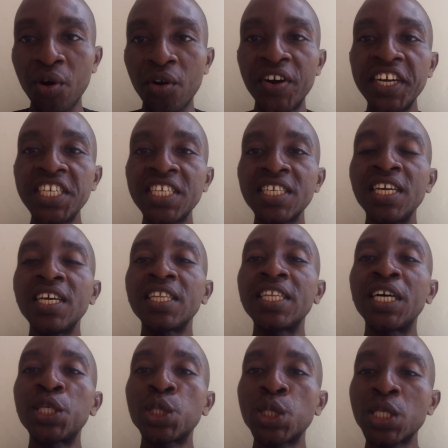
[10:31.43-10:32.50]
All right,
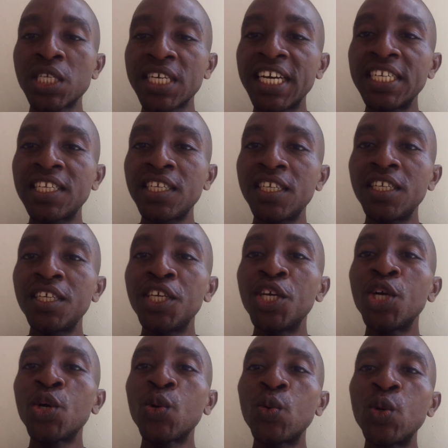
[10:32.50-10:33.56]
that society
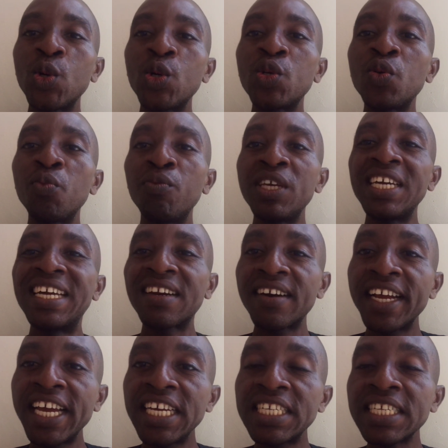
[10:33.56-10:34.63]
would be
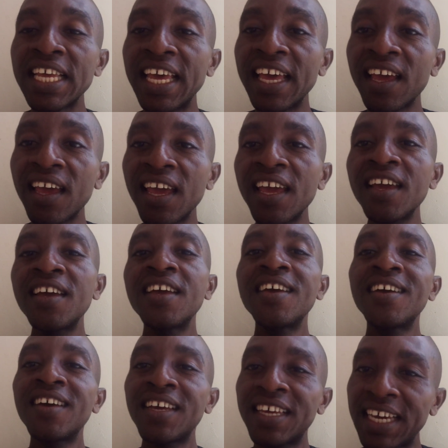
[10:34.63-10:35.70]
great
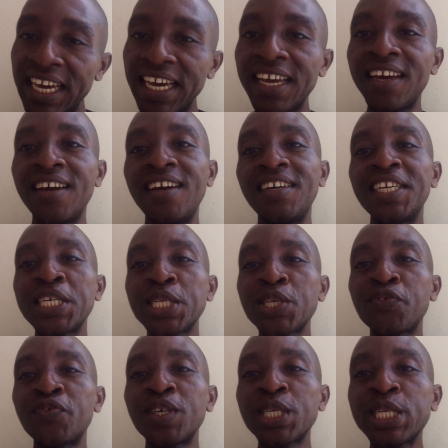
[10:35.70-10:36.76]
again. That's
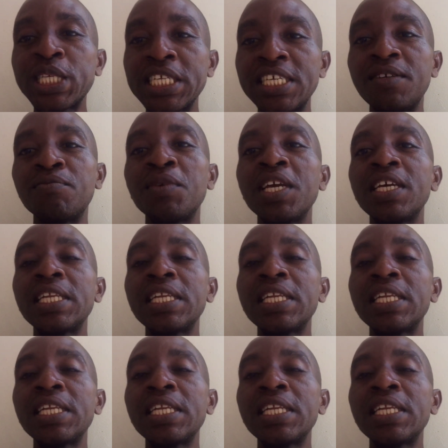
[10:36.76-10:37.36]
the first theme.